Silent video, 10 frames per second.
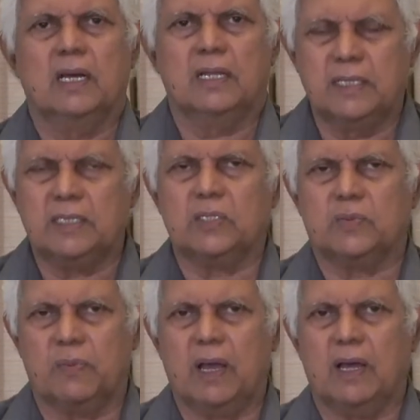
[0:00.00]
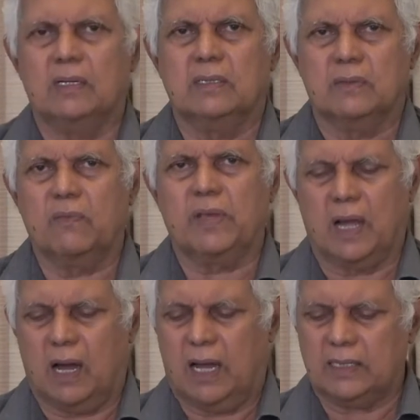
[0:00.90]
This is where we
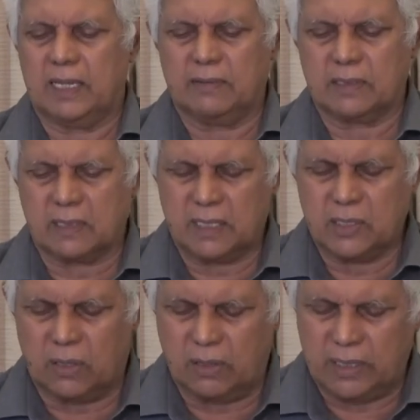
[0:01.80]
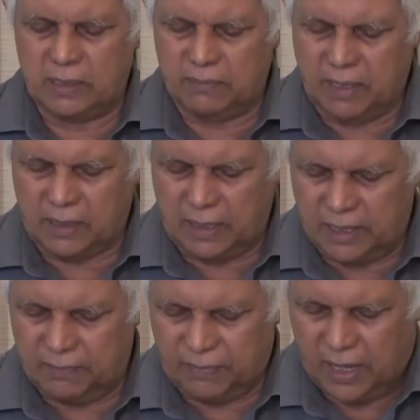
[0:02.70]
are. And there was great joy in
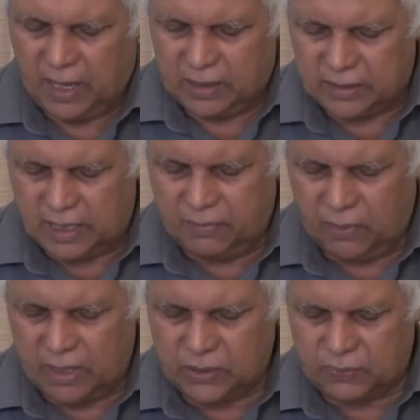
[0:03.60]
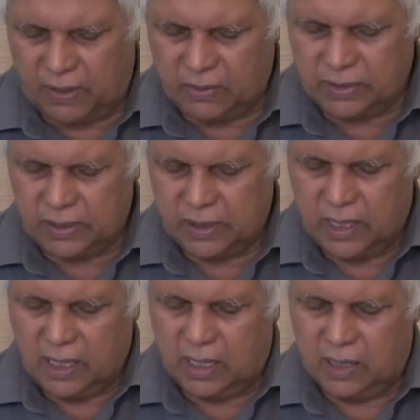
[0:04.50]
Bethlehem that Boaz found
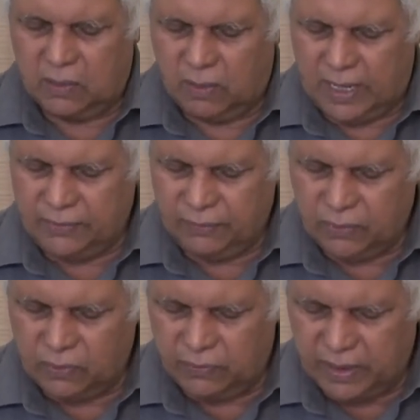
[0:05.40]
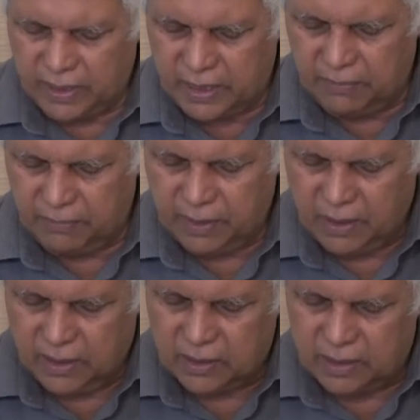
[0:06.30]
a wife who will keep
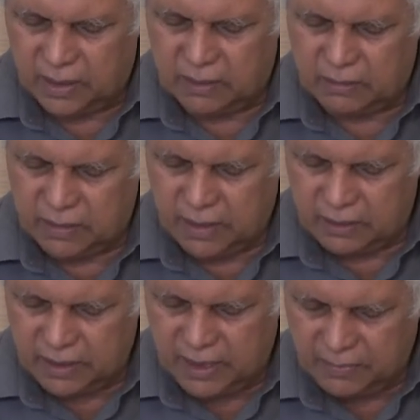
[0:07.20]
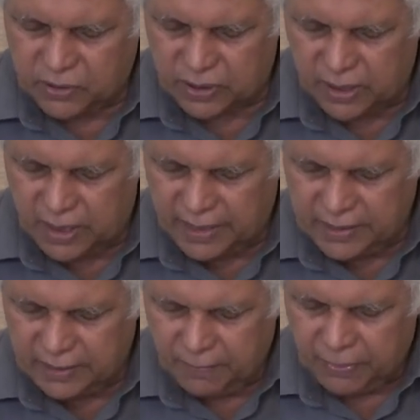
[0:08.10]
the re redemption
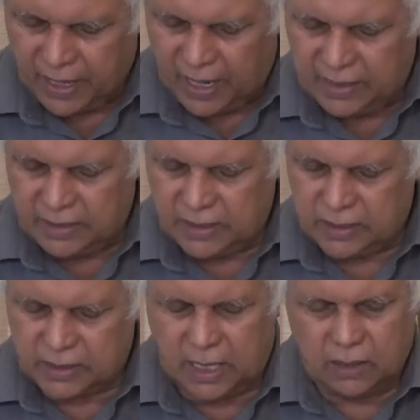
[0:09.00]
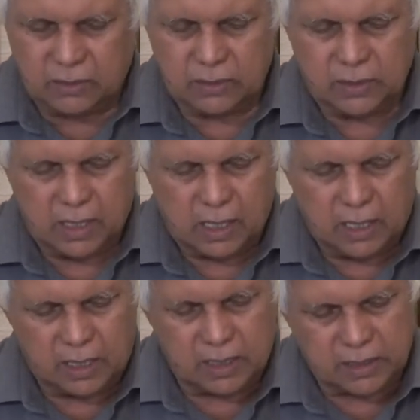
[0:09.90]
line and this is how
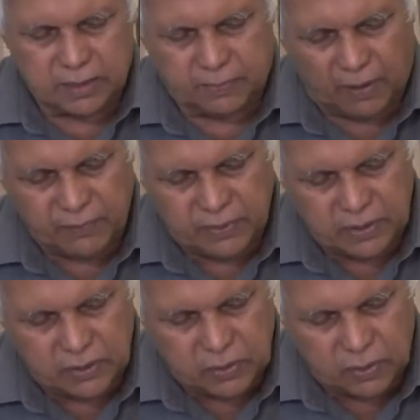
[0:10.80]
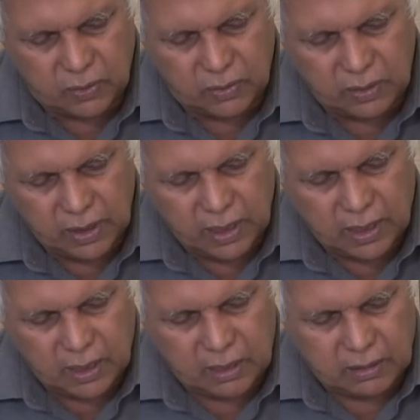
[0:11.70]
uh, the prophecies go.
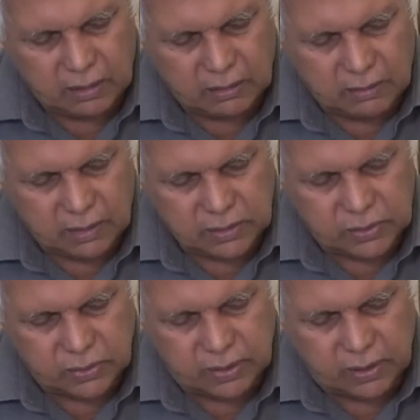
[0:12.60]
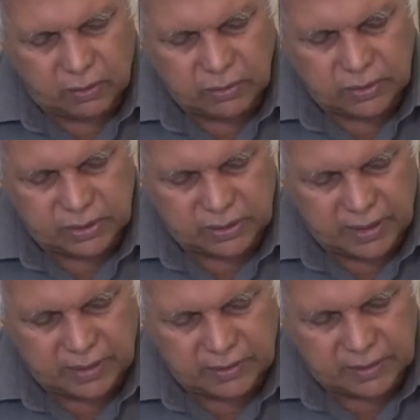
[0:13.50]
Uh, so the closest
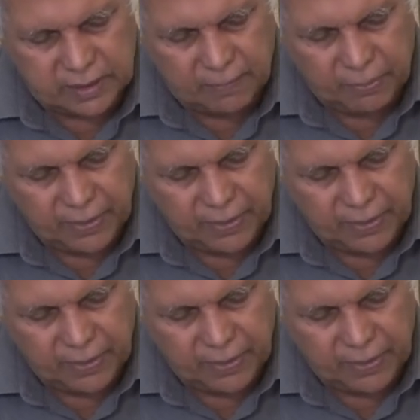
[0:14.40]
relative said,